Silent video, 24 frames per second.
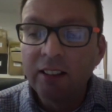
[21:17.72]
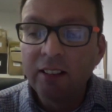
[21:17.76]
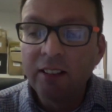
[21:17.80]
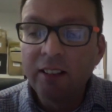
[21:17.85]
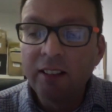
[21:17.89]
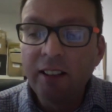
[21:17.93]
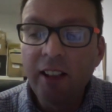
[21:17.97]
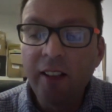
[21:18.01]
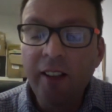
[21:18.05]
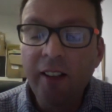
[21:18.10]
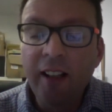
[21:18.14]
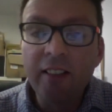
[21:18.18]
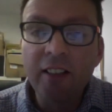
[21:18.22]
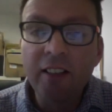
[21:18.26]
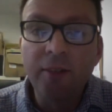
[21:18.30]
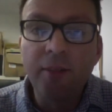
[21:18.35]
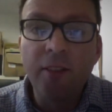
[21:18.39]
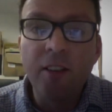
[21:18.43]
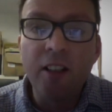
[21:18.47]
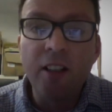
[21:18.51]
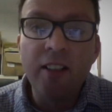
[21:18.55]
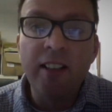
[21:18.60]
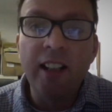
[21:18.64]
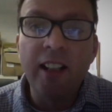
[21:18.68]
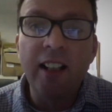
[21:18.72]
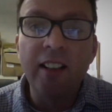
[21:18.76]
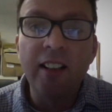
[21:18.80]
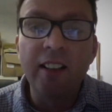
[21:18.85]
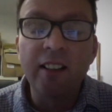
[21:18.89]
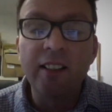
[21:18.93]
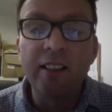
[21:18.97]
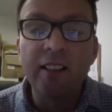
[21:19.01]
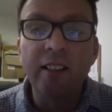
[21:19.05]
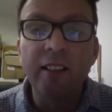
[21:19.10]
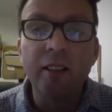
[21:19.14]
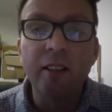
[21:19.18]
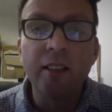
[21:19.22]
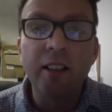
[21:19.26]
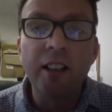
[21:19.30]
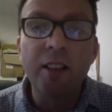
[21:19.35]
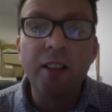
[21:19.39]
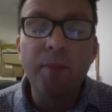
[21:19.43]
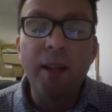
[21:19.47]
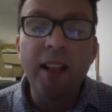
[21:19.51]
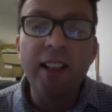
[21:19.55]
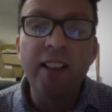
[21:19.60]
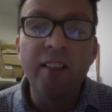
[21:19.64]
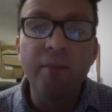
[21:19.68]
you know how to find that
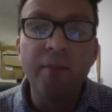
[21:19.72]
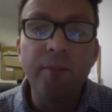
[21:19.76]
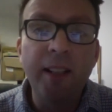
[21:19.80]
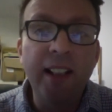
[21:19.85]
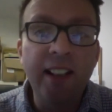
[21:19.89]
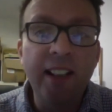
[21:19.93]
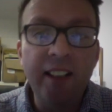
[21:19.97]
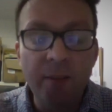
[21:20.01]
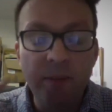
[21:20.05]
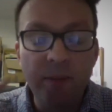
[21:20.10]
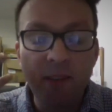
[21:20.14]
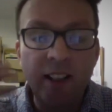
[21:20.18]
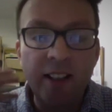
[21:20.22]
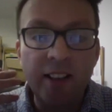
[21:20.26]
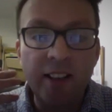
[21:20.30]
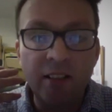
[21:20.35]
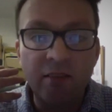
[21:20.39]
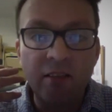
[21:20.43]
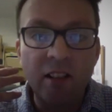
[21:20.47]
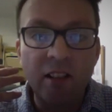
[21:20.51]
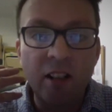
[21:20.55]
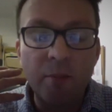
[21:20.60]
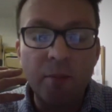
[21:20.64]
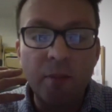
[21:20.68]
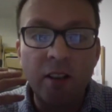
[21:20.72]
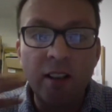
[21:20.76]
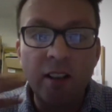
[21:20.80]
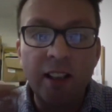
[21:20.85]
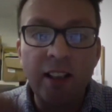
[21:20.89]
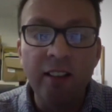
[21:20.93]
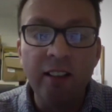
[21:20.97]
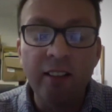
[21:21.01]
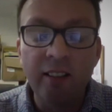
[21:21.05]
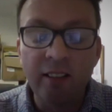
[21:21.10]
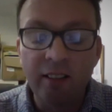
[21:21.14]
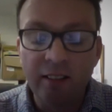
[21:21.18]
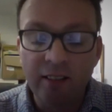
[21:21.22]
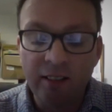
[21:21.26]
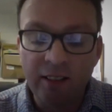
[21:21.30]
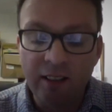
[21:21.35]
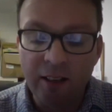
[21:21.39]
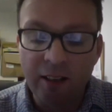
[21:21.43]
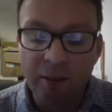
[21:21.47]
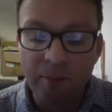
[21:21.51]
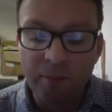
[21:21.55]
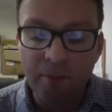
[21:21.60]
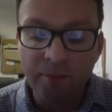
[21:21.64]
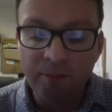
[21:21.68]
space of peace within your own mind.
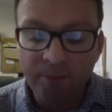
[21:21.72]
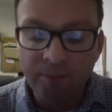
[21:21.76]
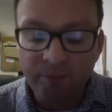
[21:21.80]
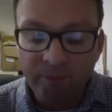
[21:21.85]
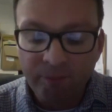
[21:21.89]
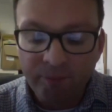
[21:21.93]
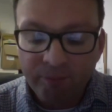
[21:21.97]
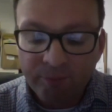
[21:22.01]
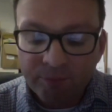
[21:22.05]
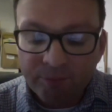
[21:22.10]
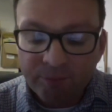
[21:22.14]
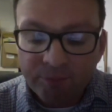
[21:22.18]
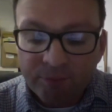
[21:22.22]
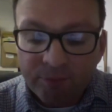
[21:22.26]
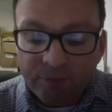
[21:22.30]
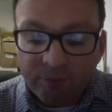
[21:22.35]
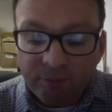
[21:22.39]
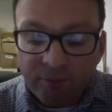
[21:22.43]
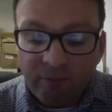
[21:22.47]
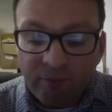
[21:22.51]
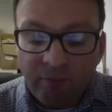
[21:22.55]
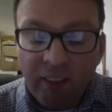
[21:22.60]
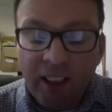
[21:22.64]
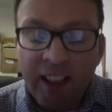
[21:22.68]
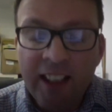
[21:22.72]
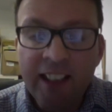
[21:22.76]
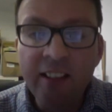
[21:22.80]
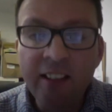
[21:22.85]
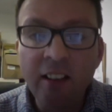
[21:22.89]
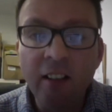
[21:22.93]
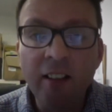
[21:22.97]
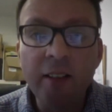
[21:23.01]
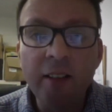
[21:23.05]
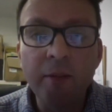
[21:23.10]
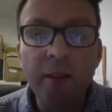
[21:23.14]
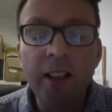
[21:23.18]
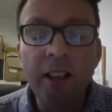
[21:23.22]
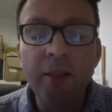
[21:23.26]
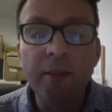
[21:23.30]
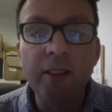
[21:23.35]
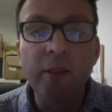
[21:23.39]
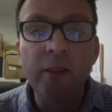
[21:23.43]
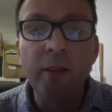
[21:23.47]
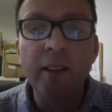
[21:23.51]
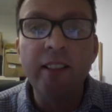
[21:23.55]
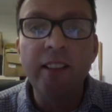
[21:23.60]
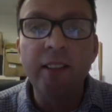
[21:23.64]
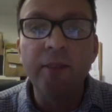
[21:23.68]
Um, he died when he was
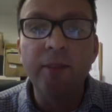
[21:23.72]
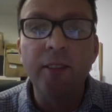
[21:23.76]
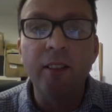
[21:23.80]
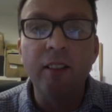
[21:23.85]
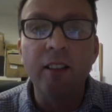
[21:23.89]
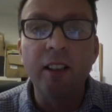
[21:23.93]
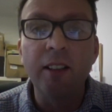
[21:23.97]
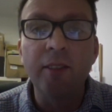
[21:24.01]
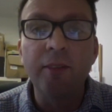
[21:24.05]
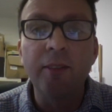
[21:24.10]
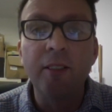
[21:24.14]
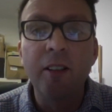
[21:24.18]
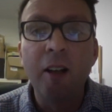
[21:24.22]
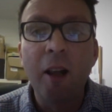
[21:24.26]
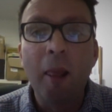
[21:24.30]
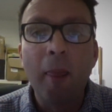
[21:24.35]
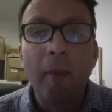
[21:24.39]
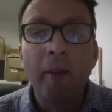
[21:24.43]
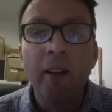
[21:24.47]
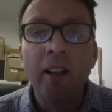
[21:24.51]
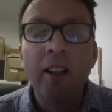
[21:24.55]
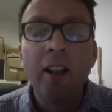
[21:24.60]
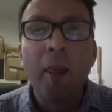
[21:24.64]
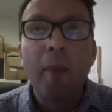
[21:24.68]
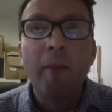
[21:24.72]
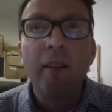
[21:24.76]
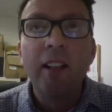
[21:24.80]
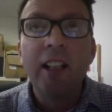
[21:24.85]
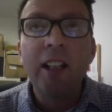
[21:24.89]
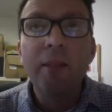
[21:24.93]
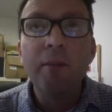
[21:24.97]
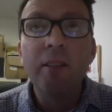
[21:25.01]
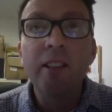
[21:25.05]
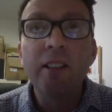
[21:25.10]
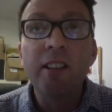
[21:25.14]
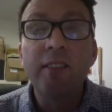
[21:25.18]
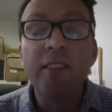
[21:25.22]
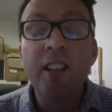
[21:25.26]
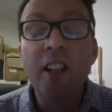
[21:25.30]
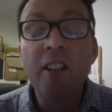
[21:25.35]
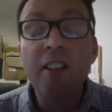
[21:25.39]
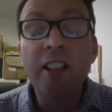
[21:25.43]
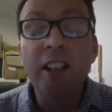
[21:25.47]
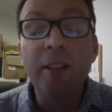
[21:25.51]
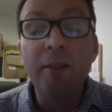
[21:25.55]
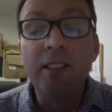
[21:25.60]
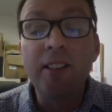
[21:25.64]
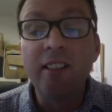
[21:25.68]
25. Yeah. He must have known
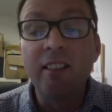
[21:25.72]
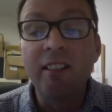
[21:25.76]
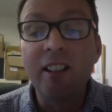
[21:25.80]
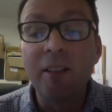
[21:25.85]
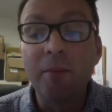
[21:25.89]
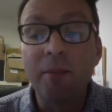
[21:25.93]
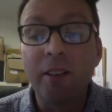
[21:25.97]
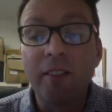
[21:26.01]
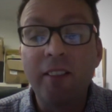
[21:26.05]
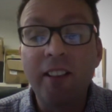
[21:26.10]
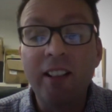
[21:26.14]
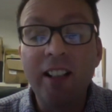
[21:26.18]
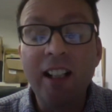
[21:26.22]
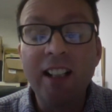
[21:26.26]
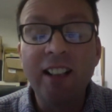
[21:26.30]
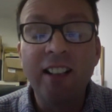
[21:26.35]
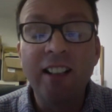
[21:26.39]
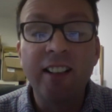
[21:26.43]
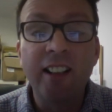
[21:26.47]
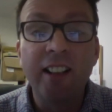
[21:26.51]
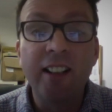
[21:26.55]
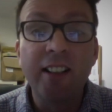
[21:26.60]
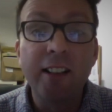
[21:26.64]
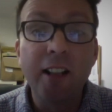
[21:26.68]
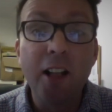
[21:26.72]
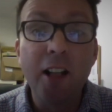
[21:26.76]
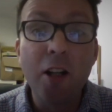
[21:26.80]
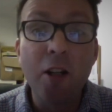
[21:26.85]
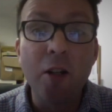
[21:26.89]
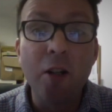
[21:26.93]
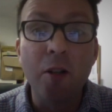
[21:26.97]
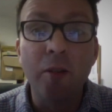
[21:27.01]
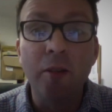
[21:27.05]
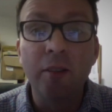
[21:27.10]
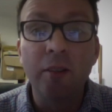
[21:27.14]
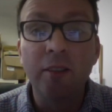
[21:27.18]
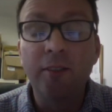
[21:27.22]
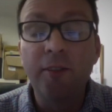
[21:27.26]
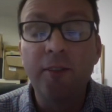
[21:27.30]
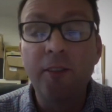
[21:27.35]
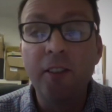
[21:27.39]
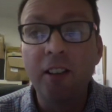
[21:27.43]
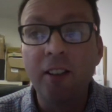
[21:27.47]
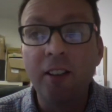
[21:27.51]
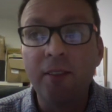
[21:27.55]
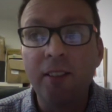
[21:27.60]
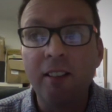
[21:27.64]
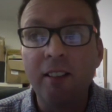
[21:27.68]
he was dying, but the letters are so
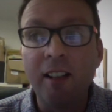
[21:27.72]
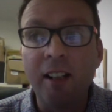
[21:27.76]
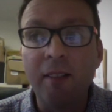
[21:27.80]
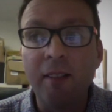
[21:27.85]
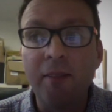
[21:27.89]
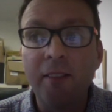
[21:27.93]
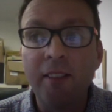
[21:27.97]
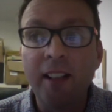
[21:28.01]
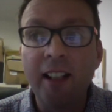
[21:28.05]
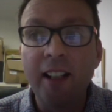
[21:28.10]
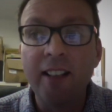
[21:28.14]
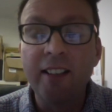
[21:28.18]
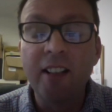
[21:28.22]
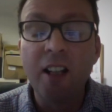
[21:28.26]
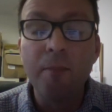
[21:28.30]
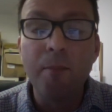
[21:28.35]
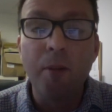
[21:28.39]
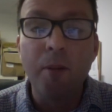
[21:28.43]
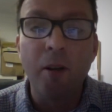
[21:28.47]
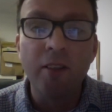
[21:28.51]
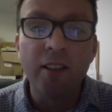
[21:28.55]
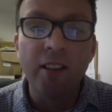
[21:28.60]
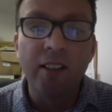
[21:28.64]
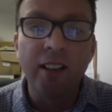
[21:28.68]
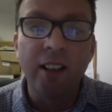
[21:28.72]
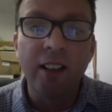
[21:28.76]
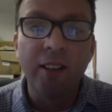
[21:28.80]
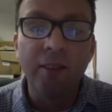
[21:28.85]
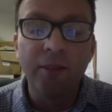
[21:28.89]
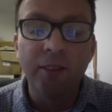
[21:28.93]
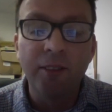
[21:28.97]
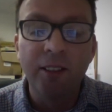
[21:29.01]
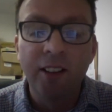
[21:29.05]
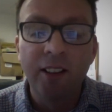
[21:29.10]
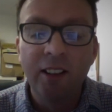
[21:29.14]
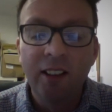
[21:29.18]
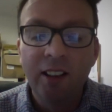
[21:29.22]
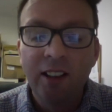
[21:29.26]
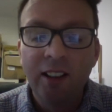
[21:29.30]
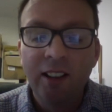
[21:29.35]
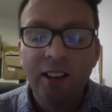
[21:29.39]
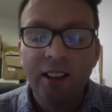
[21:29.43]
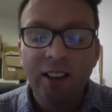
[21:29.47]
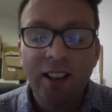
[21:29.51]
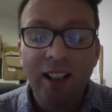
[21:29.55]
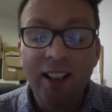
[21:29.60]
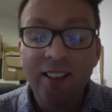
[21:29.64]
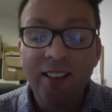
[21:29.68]
full of life and they're so positive
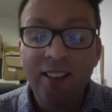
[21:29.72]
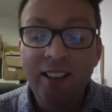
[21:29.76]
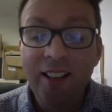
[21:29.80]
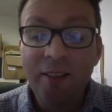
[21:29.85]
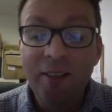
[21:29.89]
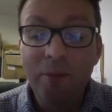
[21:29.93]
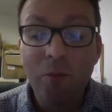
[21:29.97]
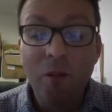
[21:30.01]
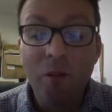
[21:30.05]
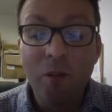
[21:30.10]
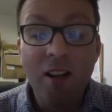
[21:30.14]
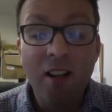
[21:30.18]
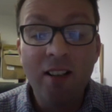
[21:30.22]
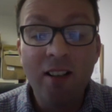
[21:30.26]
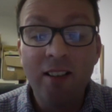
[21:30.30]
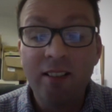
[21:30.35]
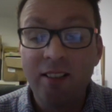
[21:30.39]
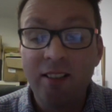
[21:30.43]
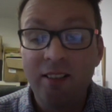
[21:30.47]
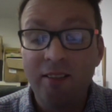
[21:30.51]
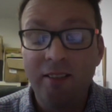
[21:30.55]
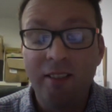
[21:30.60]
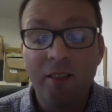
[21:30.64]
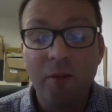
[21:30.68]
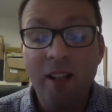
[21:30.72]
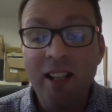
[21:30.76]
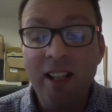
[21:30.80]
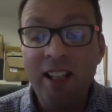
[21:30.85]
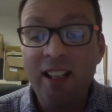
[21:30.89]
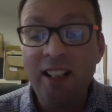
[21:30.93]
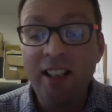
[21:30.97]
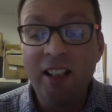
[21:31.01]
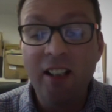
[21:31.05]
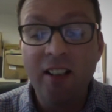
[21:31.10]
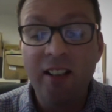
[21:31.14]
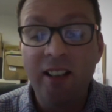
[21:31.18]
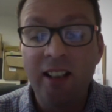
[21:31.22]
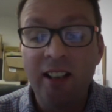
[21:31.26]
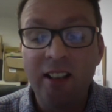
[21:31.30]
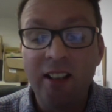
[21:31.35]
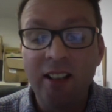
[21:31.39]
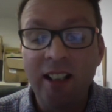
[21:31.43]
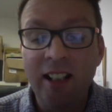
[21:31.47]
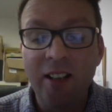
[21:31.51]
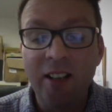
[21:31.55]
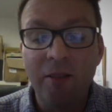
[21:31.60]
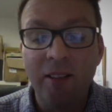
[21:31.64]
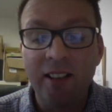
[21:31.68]
and his words, the way he uses
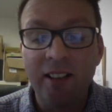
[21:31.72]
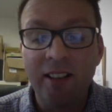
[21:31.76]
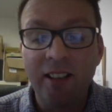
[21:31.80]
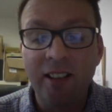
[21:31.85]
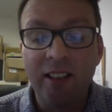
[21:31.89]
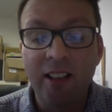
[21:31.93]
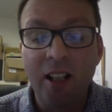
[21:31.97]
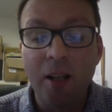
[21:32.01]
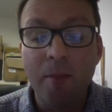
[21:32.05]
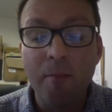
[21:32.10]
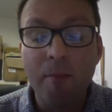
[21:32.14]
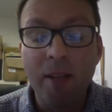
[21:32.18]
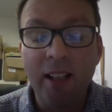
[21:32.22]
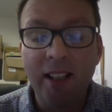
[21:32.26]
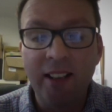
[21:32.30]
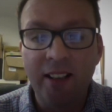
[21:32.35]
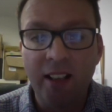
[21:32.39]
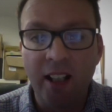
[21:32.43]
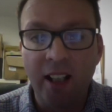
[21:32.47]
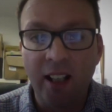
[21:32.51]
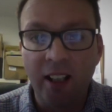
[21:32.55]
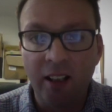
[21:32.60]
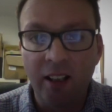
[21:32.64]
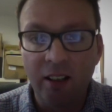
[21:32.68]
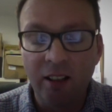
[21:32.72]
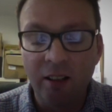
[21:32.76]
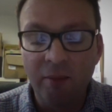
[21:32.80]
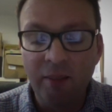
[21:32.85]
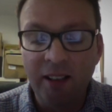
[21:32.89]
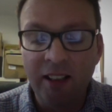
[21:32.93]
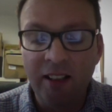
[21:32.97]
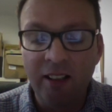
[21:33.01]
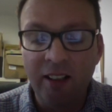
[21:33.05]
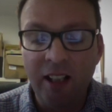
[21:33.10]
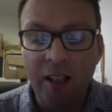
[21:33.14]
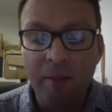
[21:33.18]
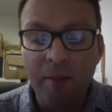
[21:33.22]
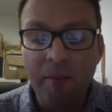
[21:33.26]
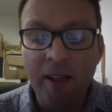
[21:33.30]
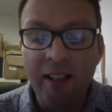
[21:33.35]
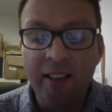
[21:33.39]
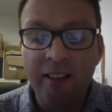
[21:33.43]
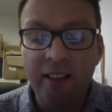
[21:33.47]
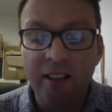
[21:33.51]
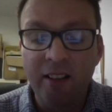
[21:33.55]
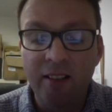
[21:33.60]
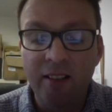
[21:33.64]
language is amazing. I mean, it makes